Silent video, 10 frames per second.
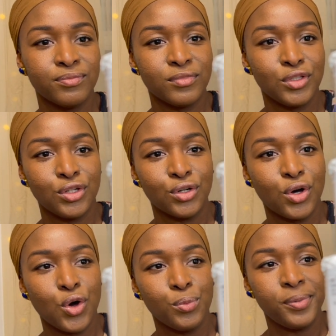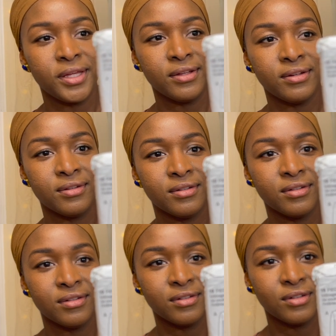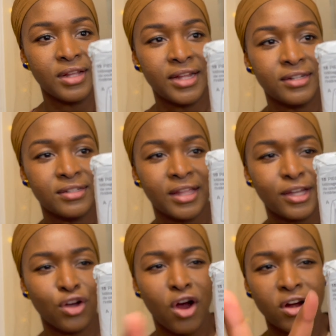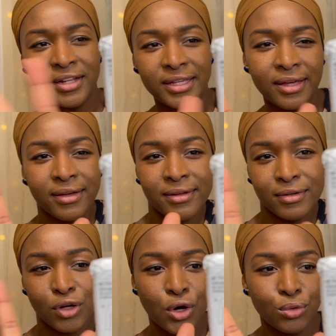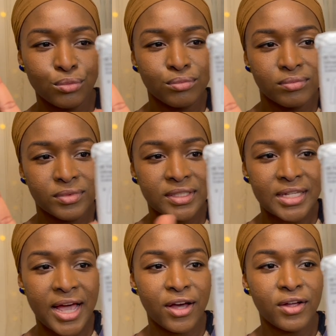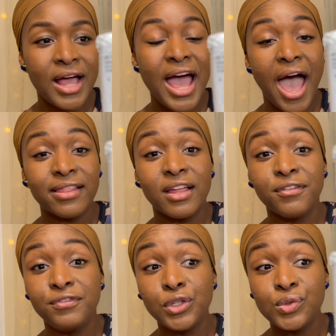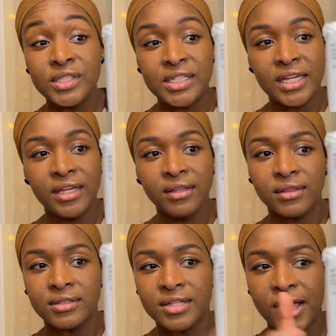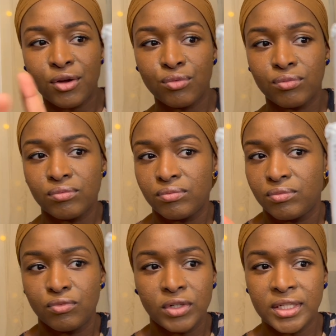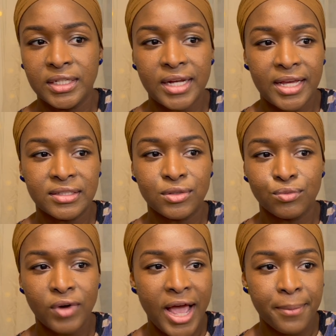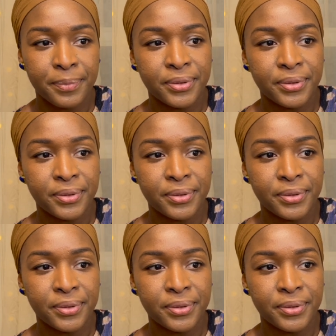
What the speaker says: you know, open ended like cardigan coat style. I love, you see this like really nice wrap